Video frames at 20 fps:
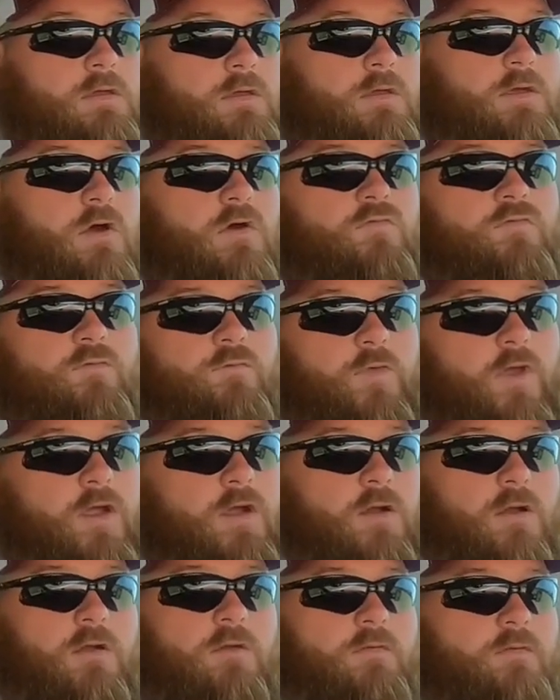go from
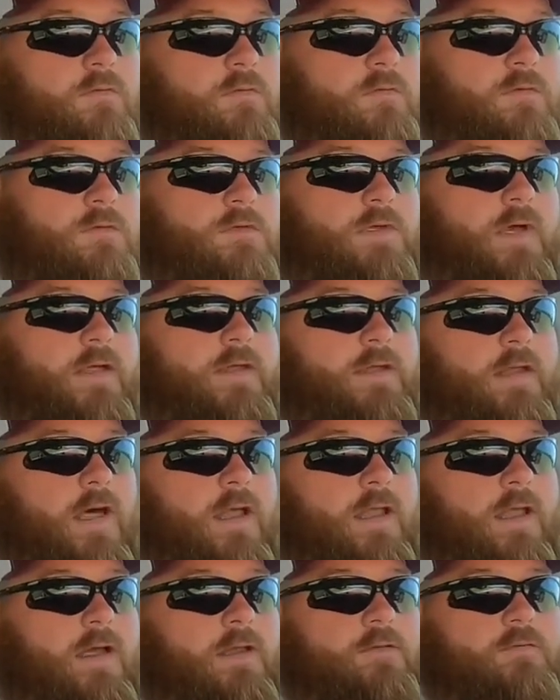there. So I
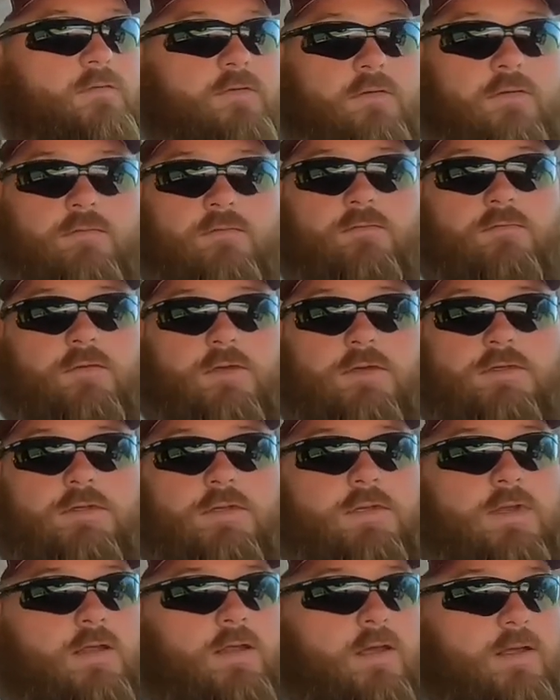like to, like I
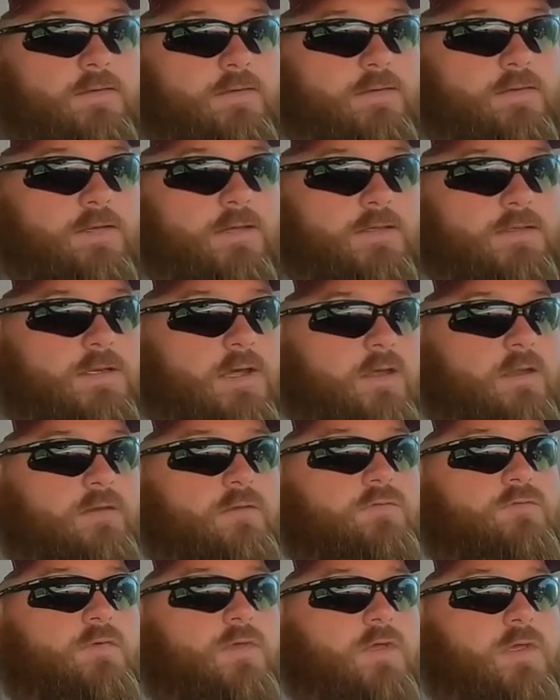said, I like to test out
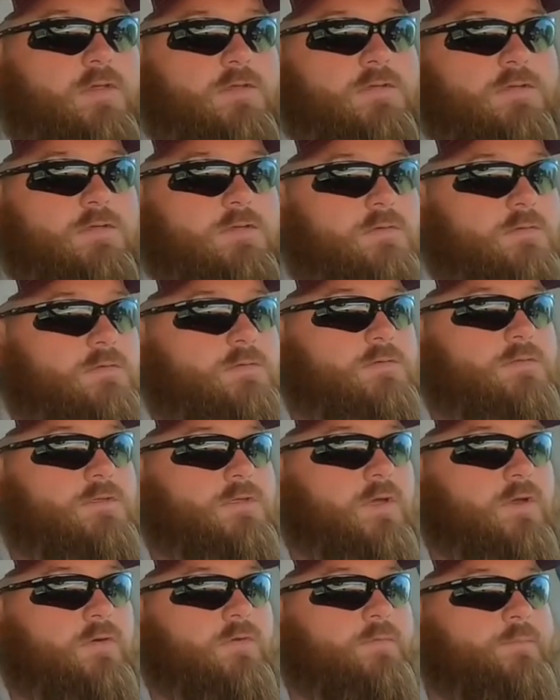new things.
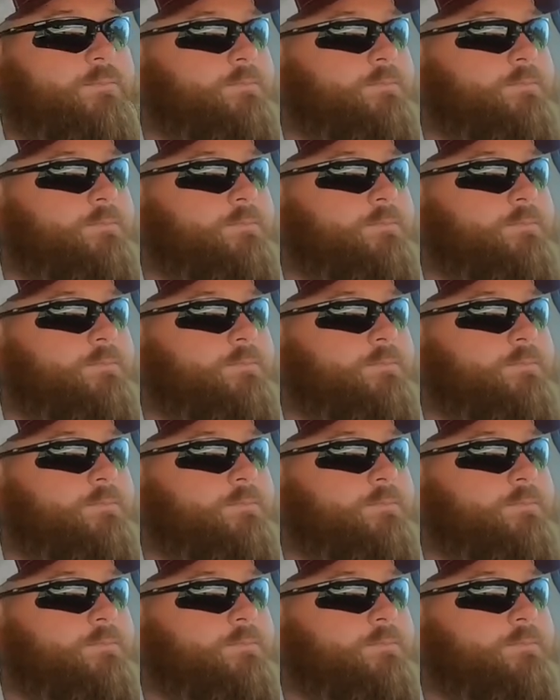So,